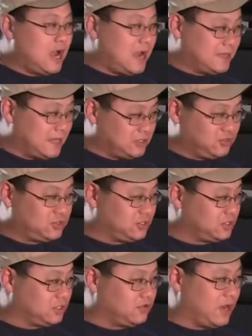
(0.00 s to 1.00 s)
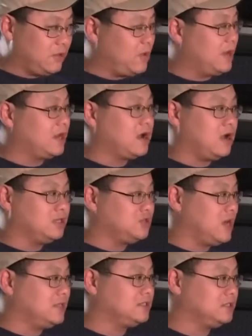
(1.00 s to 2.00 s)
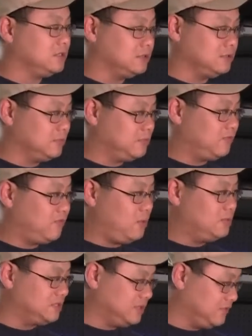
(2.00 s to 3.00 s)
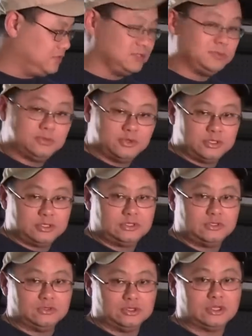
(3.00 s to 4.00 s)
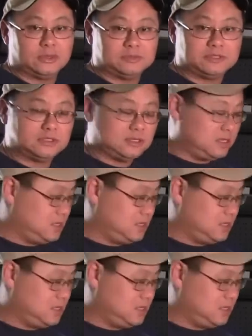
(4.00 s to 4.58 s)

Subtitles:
I thought this was just a great way to contrast the performance differences between these two chips.